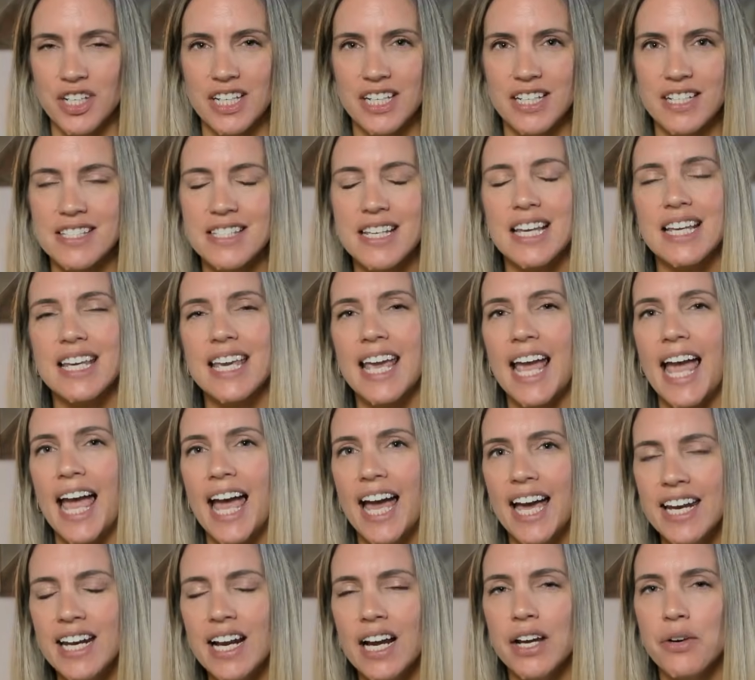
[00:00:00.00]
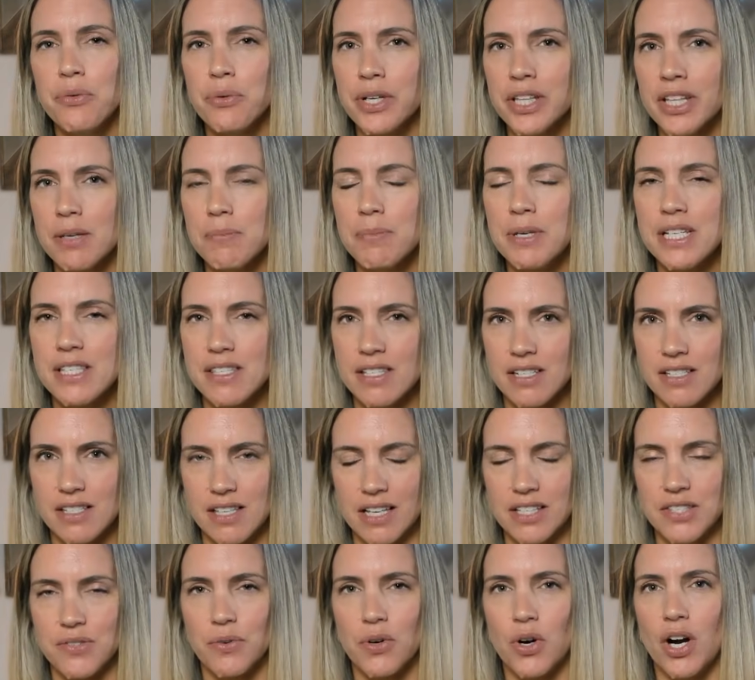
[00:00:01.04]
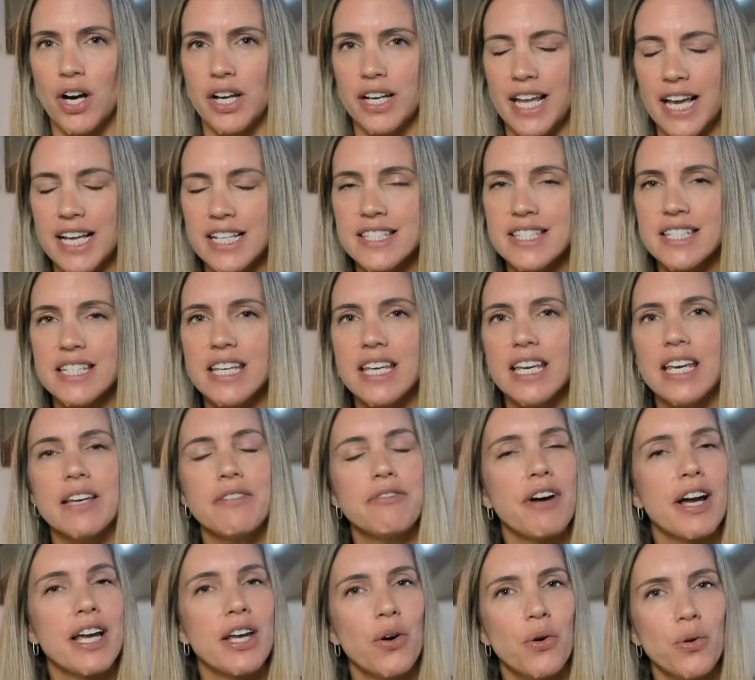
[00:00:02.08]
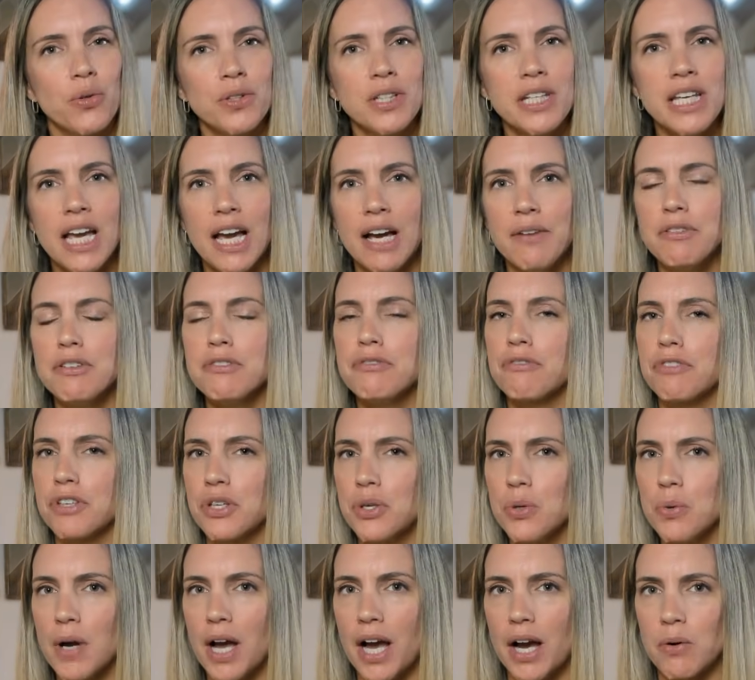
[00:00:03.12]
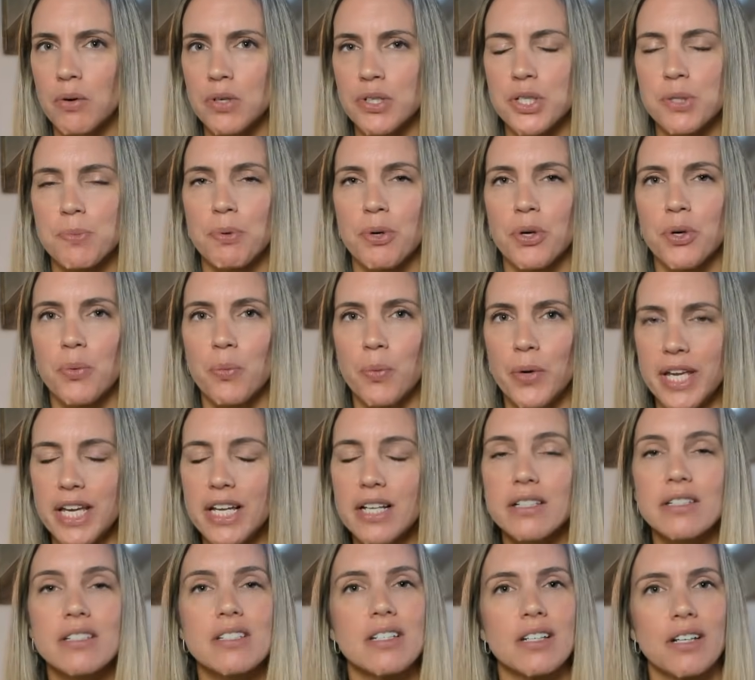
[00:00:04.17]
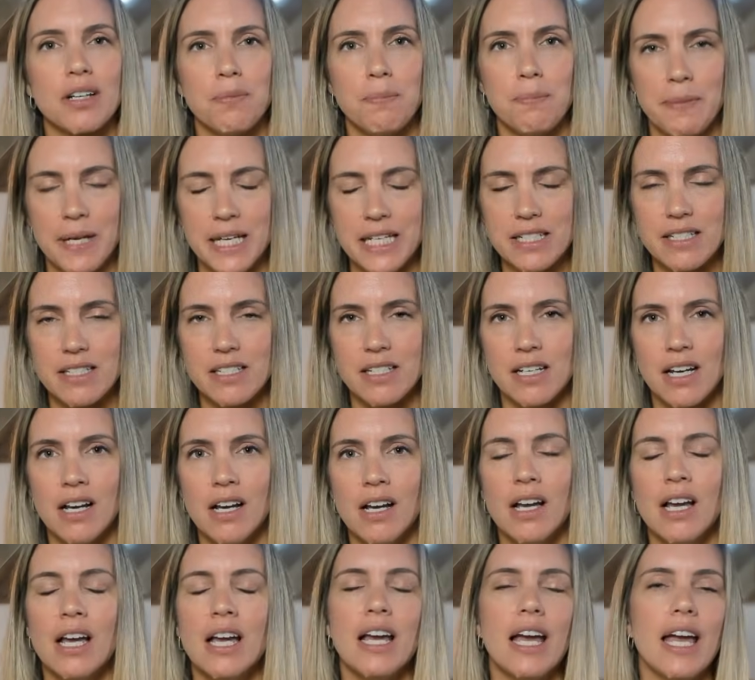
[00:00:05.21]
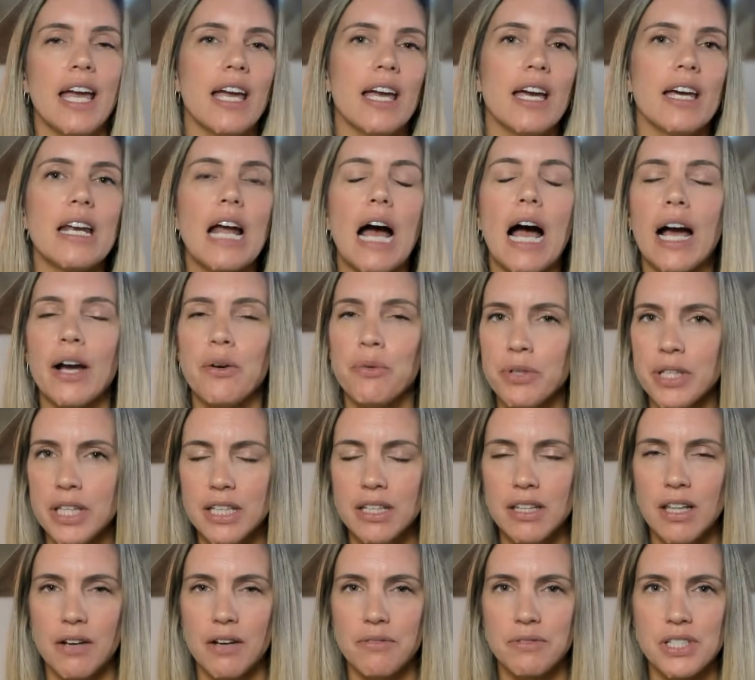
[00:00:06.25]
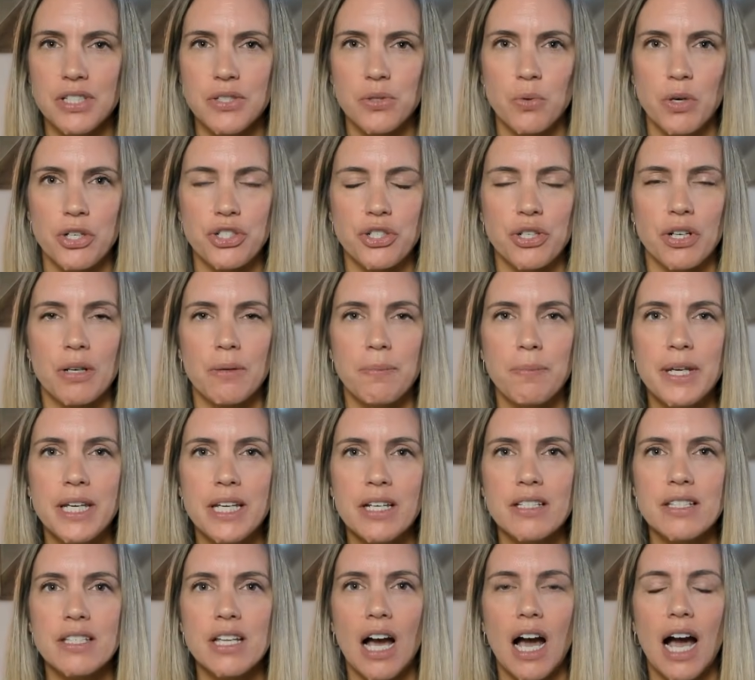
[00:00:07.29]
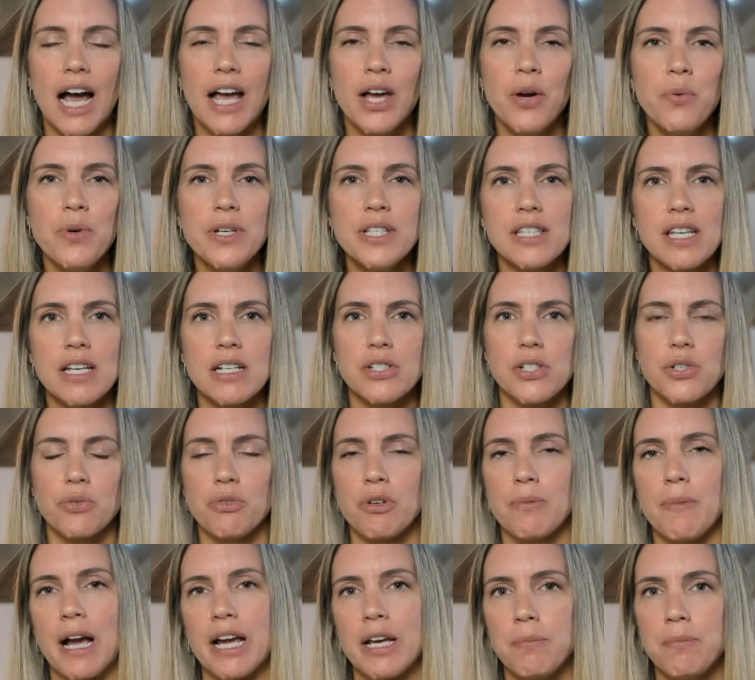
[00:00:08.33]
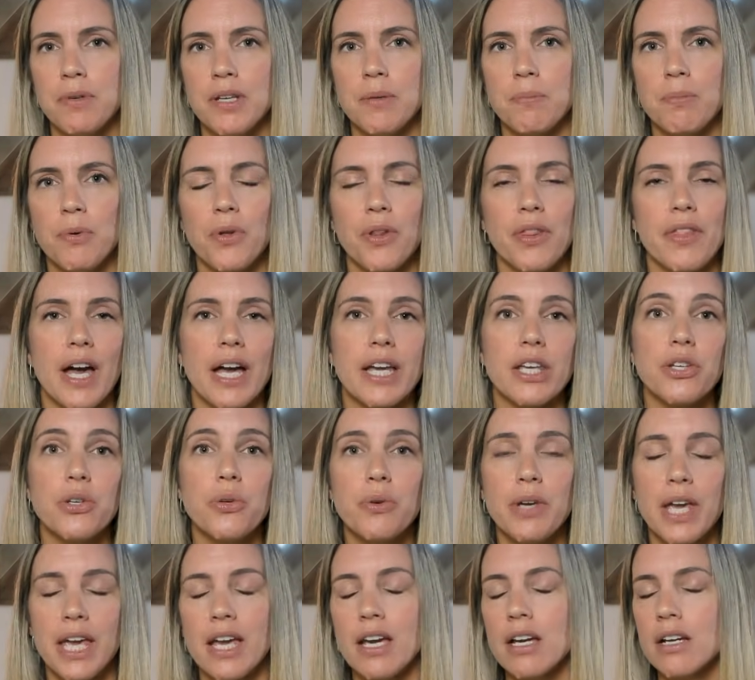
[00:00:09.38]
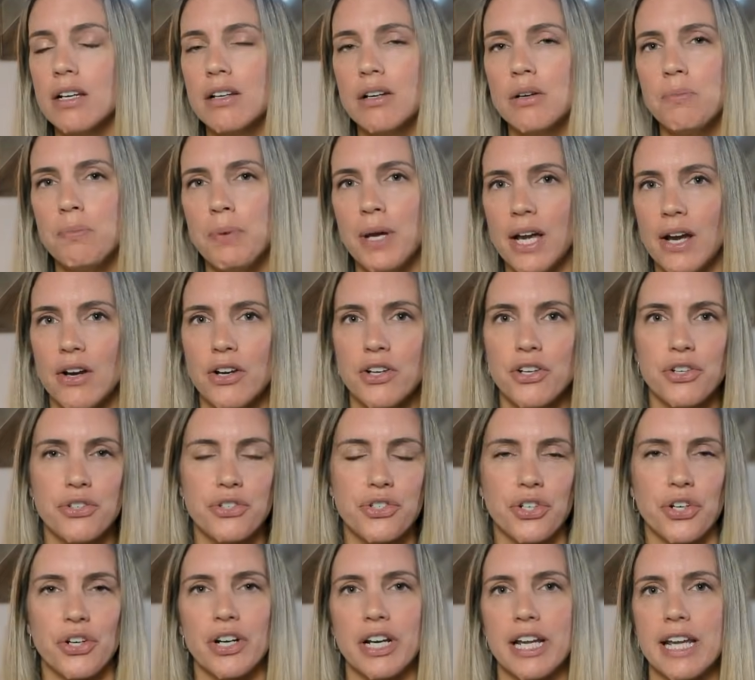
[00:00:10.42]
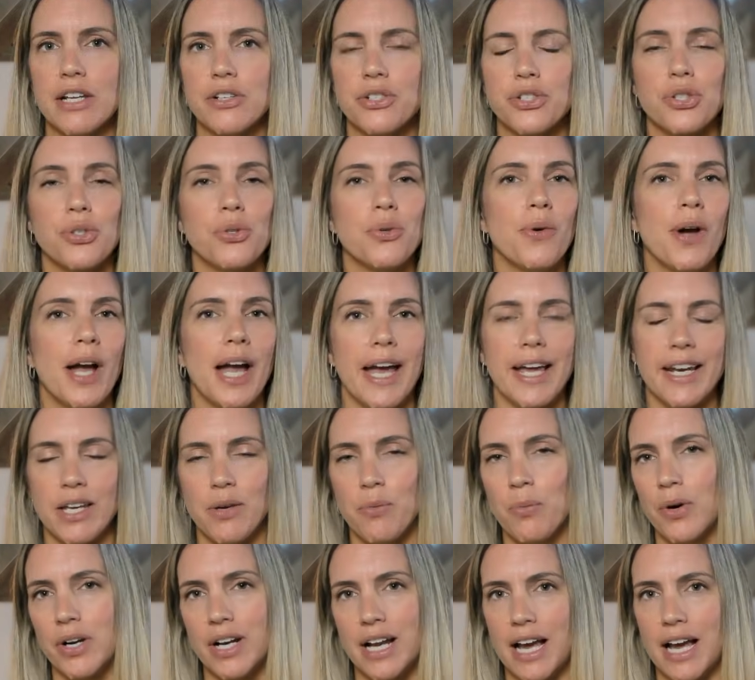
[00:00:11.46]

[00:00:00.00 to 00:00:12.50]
is Can I really be successful on Etsy if I only have a few hours per week to commit? And I really love this question because I always like to remind people that you can't compare your journey to anyone